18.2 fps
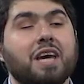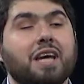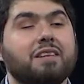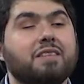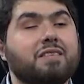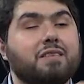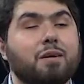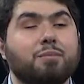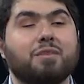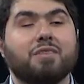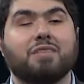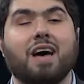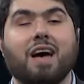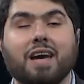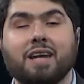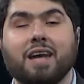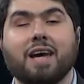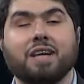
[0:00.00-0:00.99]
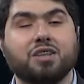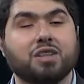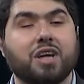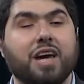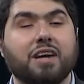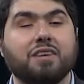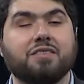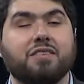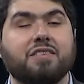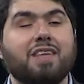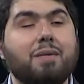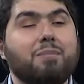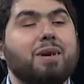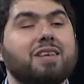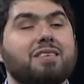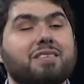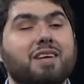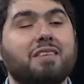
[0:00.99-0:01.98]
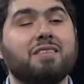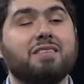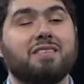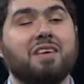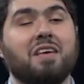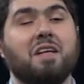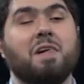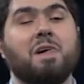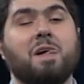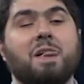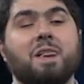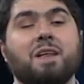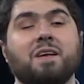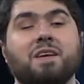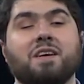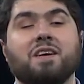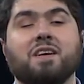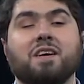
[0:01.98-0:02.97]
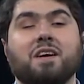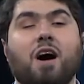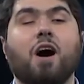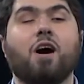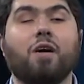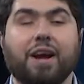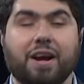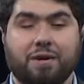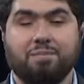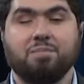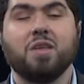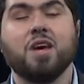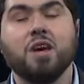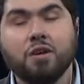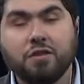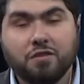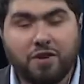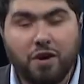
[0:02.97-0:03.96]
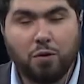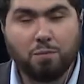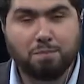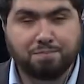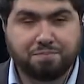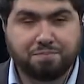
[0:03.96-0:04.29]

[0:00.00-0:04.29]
in some side edge case. Does that make sense? All right, so,